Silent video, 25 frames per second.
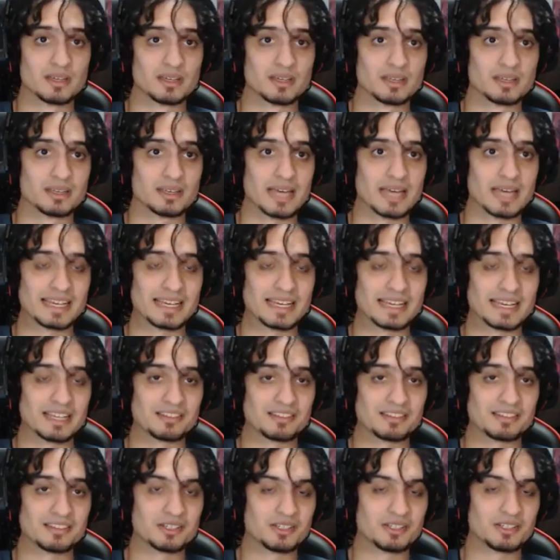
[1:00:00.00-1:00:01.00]
I guess
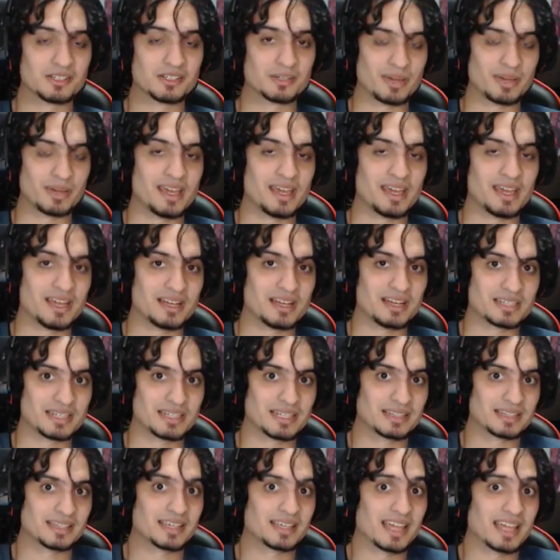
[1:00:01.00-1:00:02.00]
you're paying to get
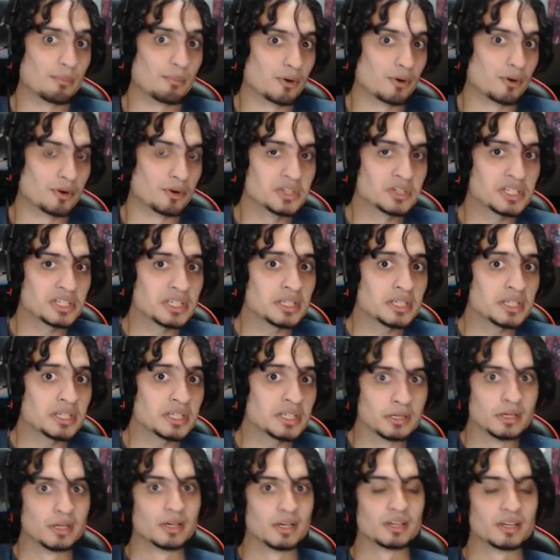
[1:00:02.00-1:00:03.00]
the game early,
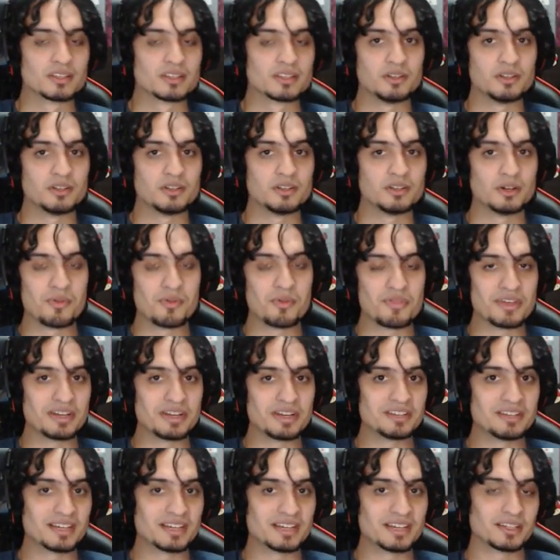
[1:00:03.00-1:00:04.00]
you know, but then
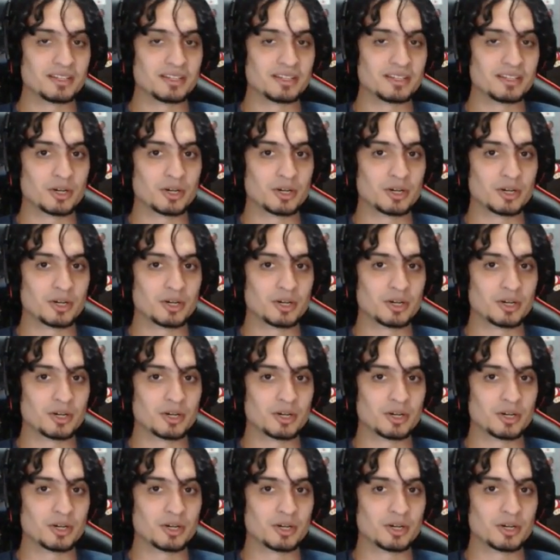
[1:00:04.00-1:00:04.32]
is that going to encourage?